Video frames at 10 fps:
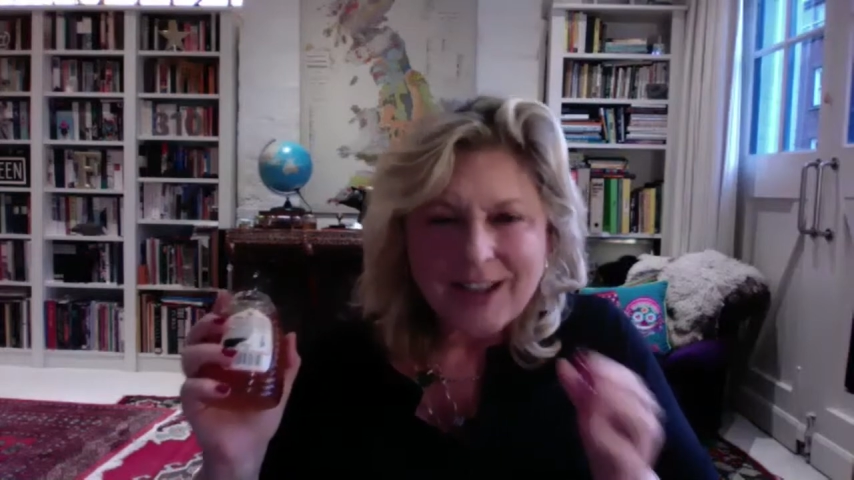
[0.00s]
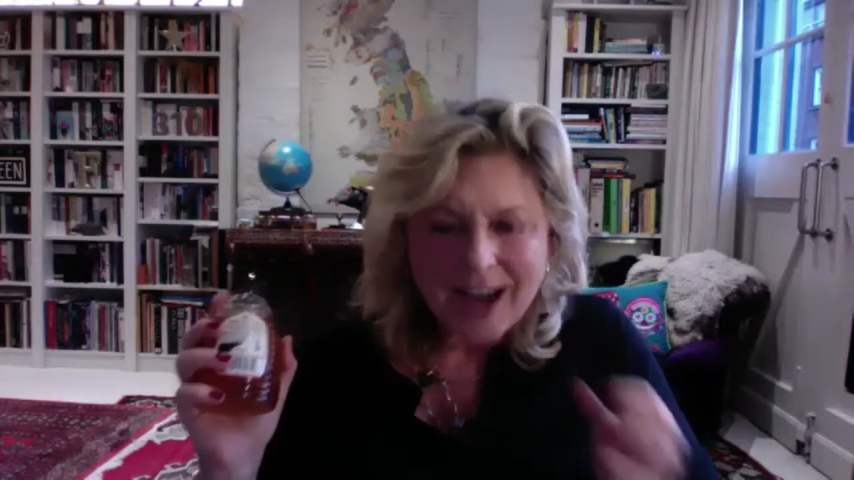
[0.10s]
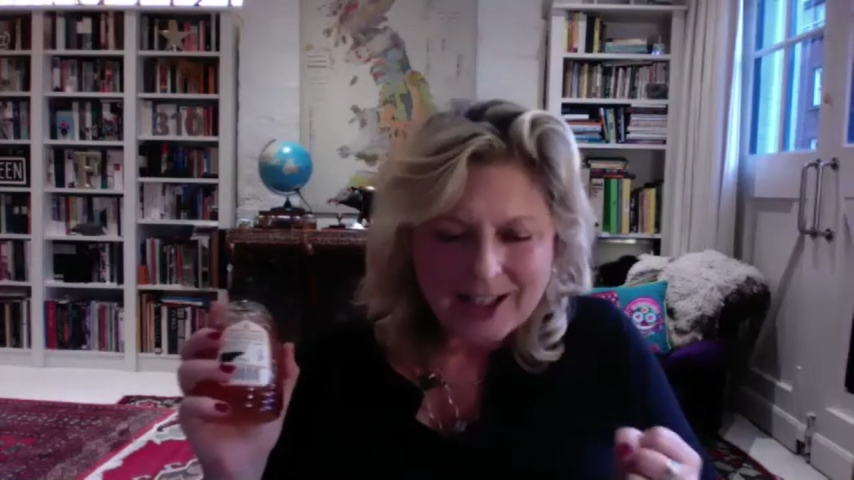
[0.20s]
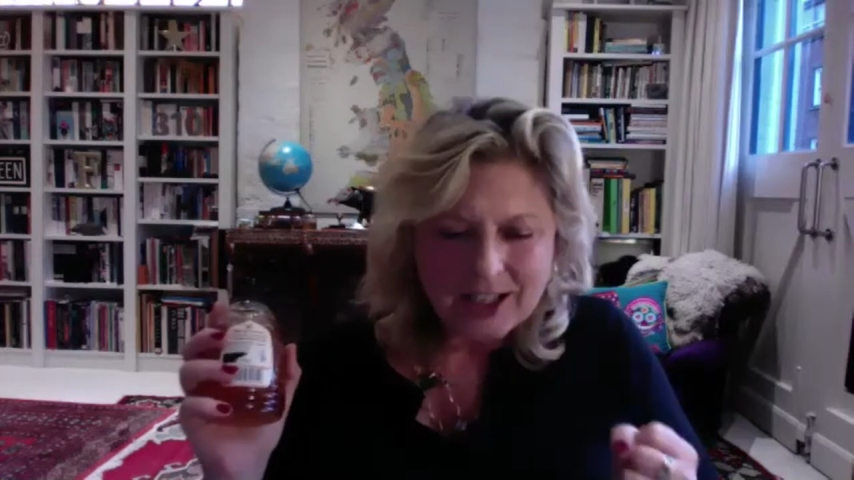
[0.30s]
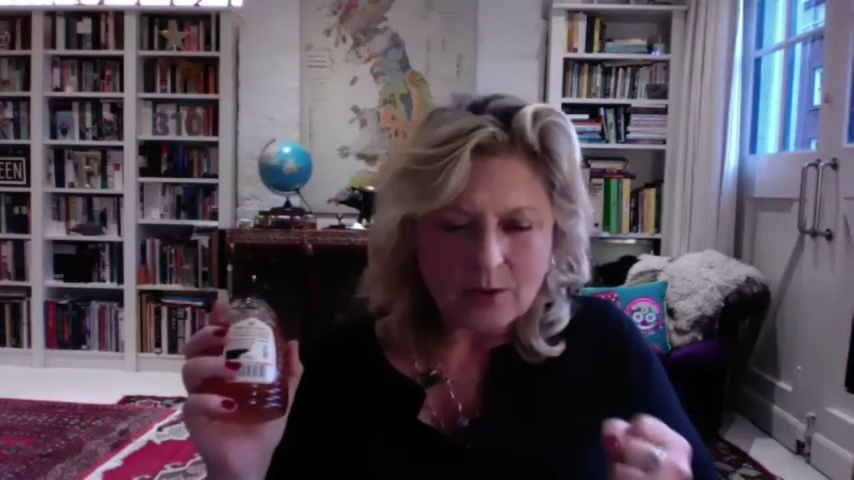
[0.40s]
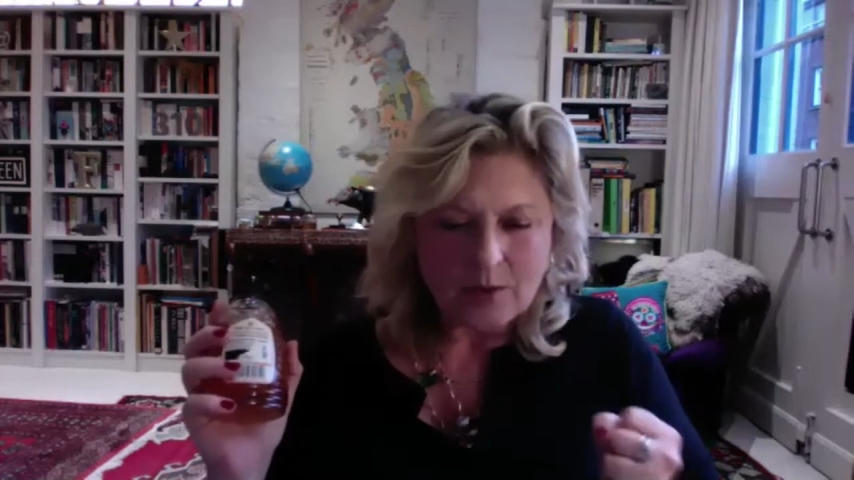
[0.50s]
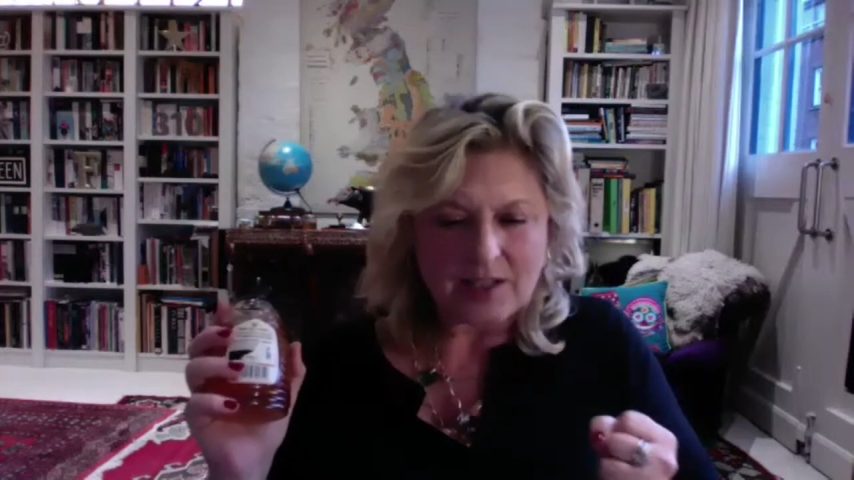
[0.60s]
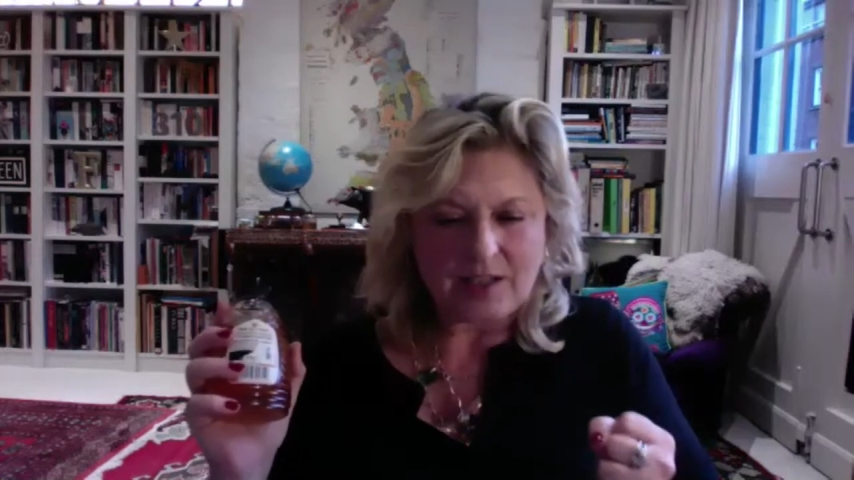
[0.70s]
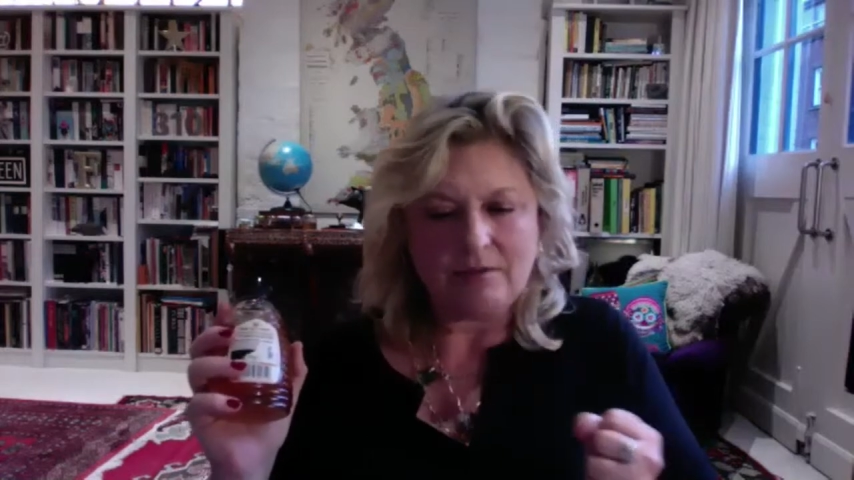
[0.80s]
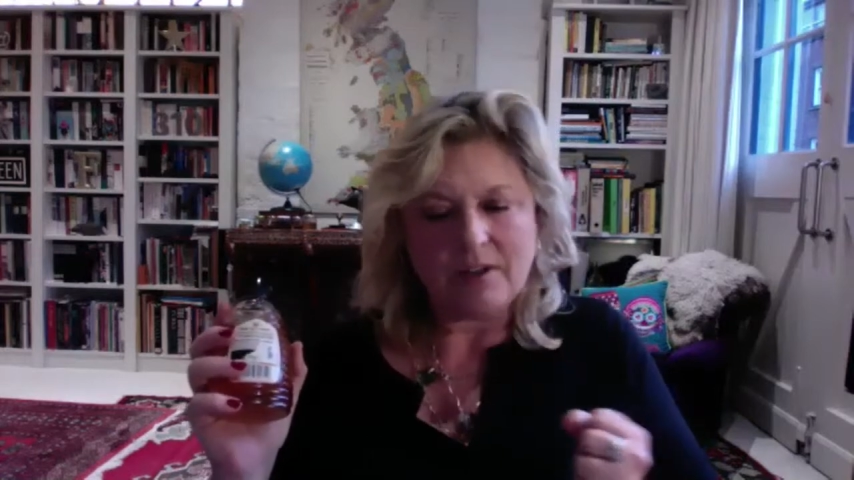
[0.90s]

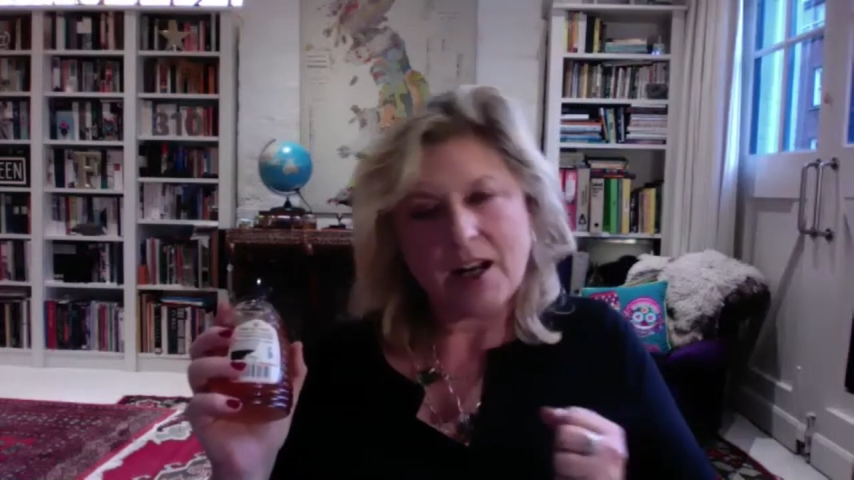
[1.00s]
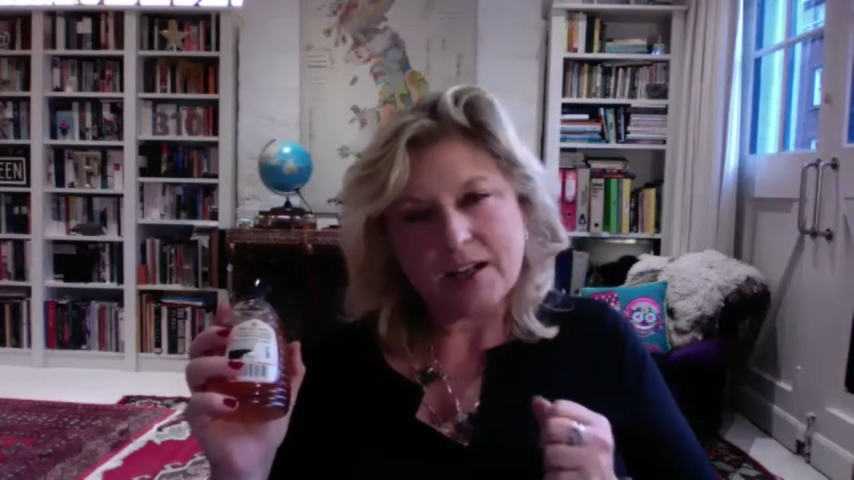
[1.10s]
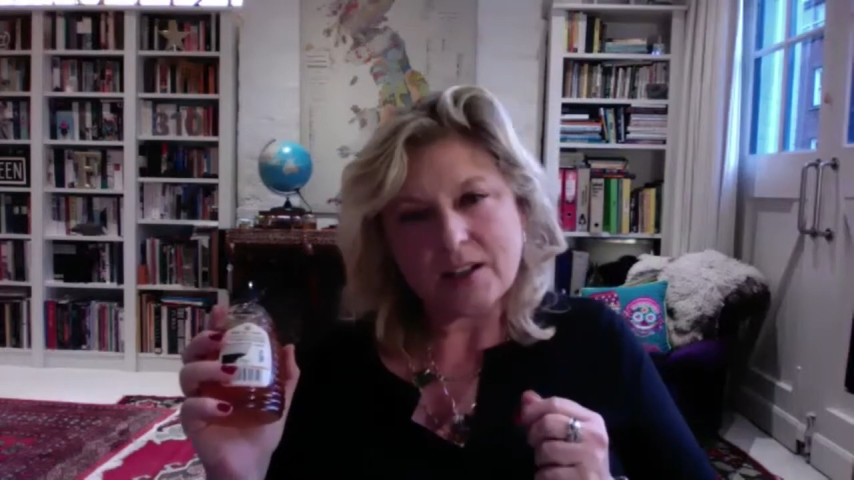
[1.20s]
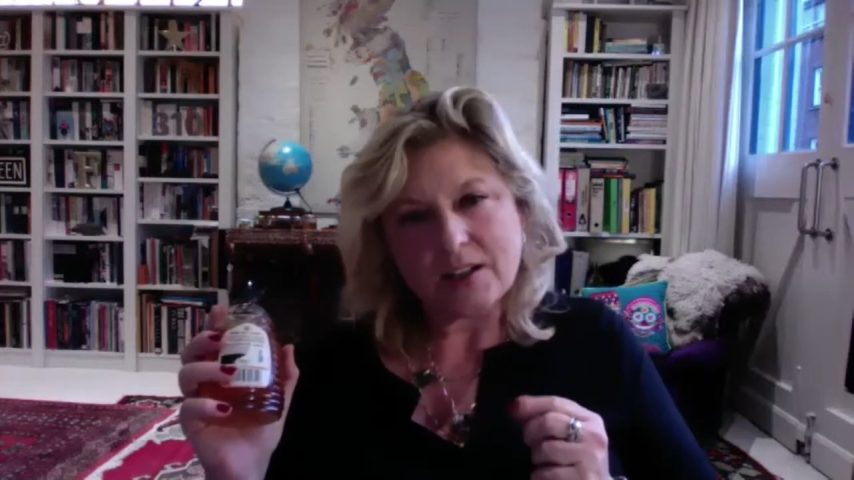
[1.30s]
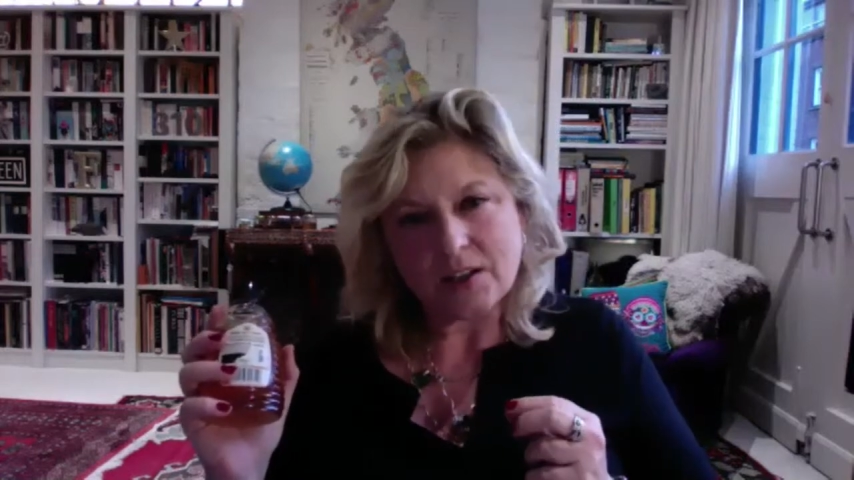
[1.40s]
tenuously related